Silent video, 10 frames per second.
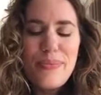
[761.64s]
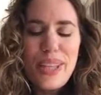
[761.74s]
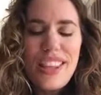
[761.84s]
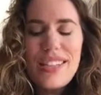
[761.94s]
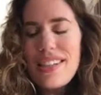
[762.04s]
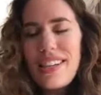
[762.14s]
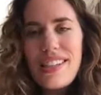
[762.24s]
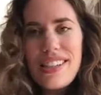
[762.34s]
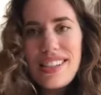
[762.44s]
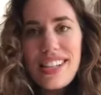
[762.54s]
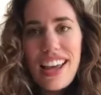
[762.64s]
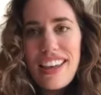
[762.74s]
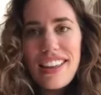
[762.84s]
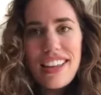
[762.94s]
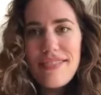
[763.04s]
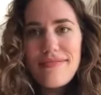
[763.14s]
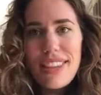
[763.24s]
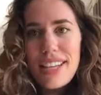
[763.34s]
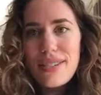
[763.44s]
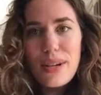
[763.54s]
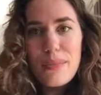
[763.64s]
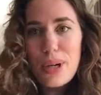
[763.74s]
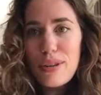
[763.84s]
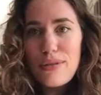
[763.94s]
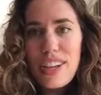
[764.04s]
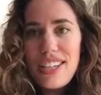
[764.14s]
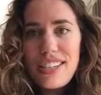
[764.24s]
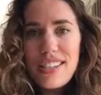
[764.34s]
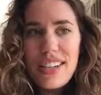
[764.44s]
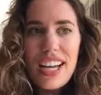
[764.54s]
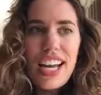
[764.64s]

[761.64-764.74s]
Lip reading: But that's not to say that things are perfect.